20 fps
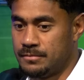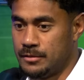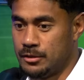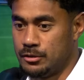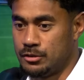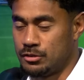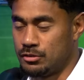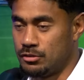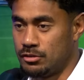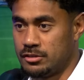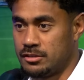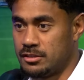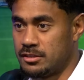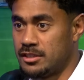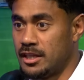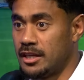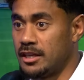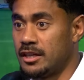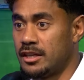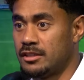You're just not just
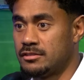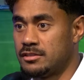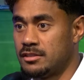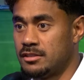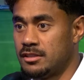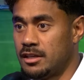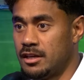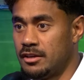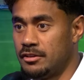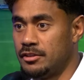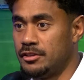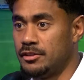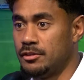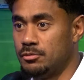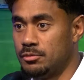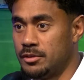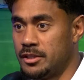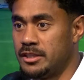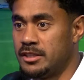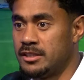hanging out in your
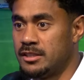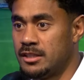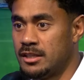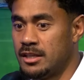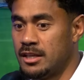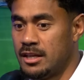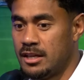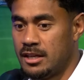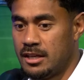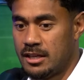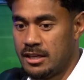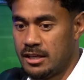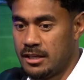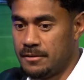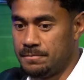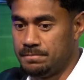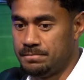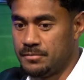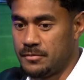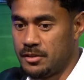wing.
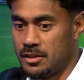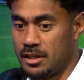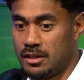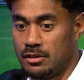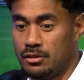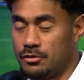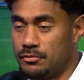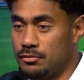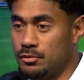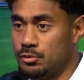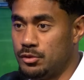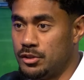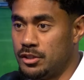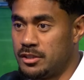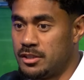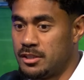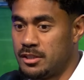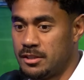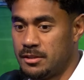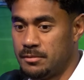You got to look for
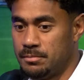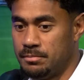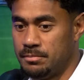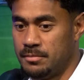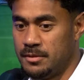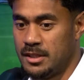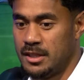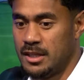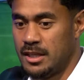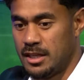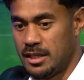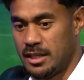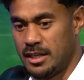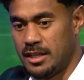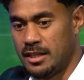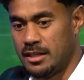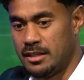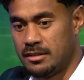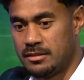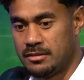work,
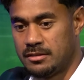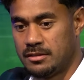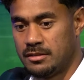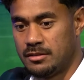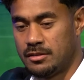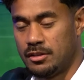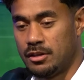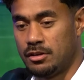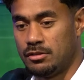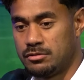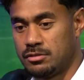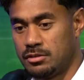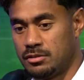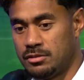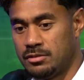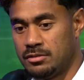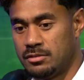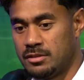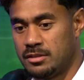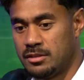and
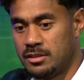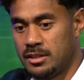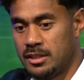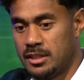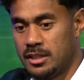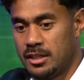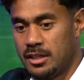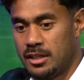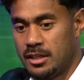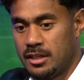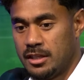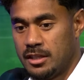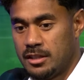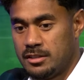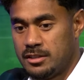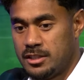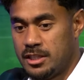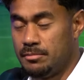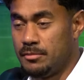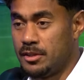also
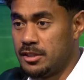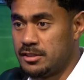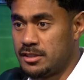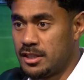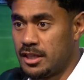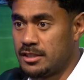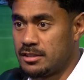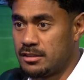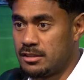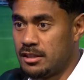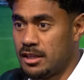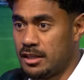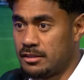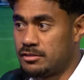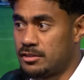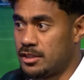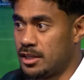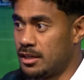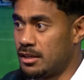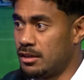team these days I like
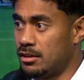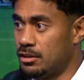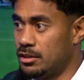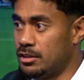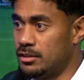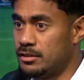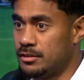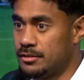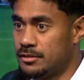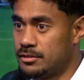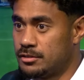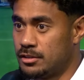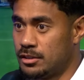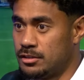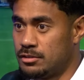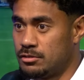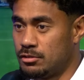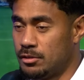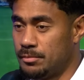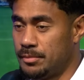to kick a lot, so
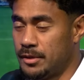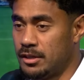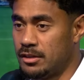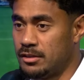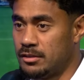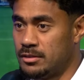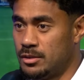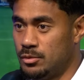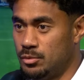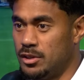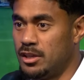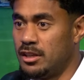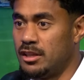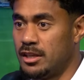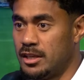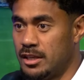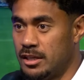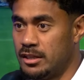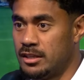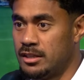it's all about winning
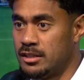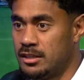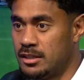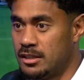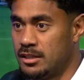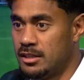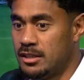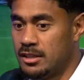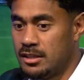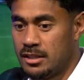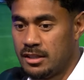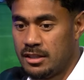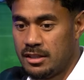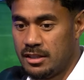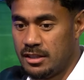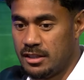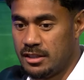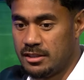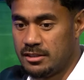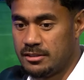the air
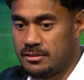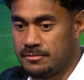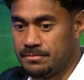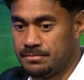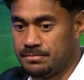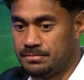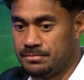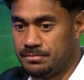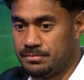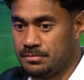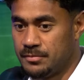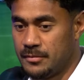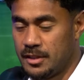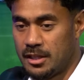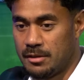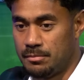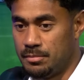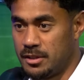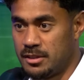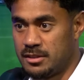and
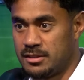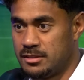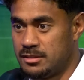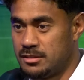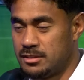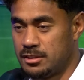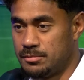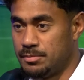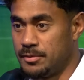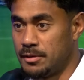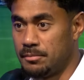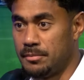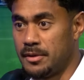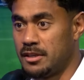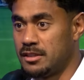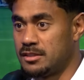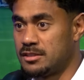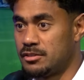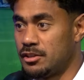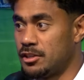being a
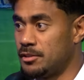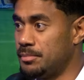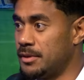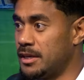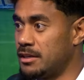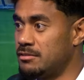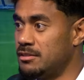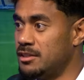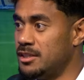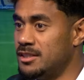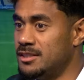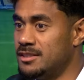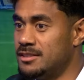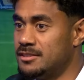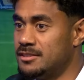menace around the park, really.